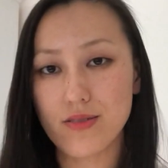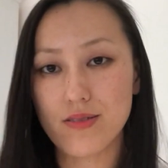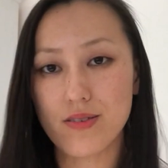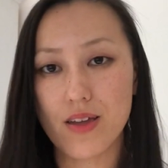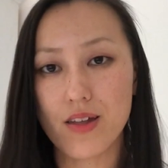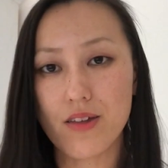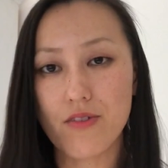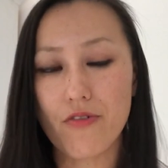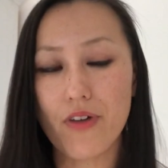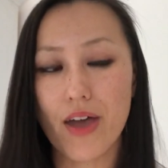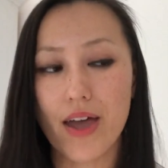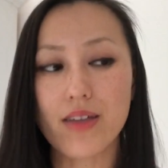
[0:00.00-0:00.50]
an
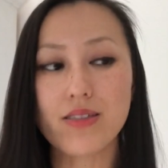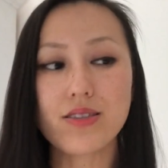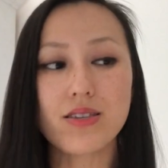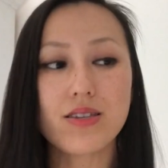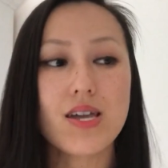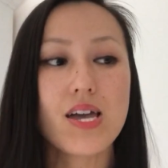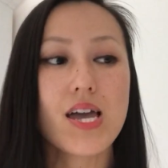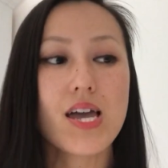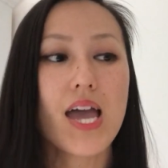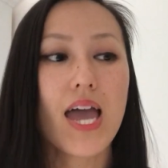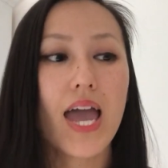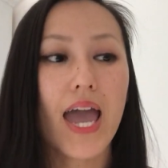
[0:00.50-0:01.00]
event,
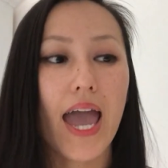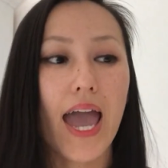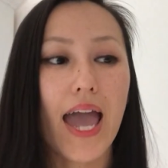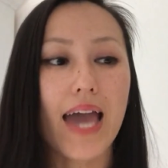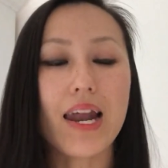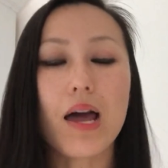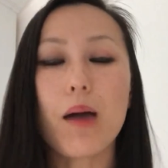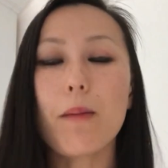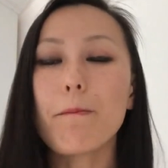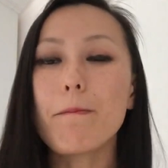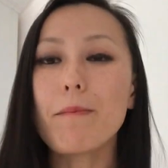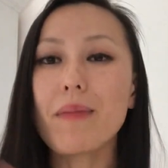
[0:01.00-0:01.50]
and
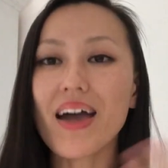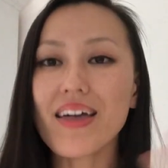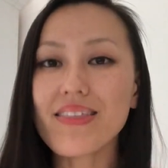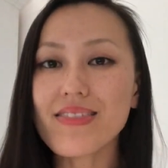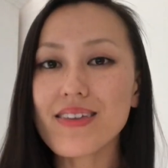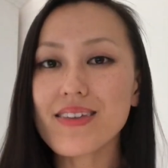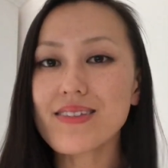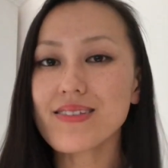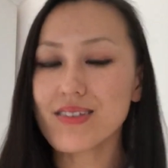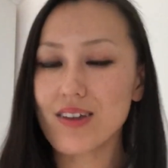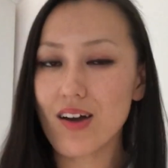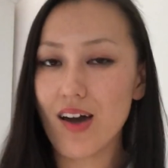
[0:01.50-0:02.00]
I met
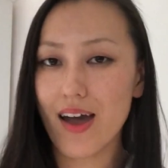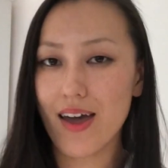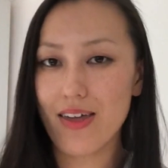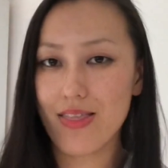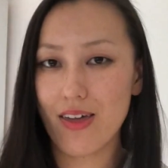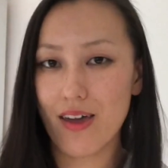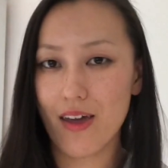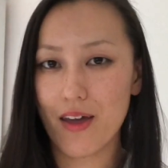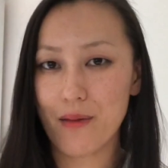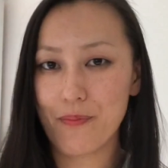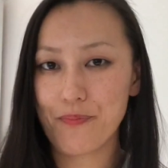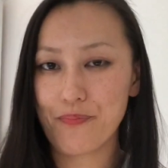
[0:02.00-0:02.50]
this guy
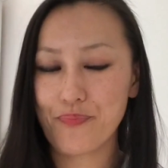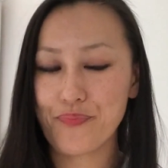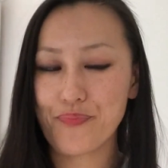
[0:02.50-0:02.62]
there.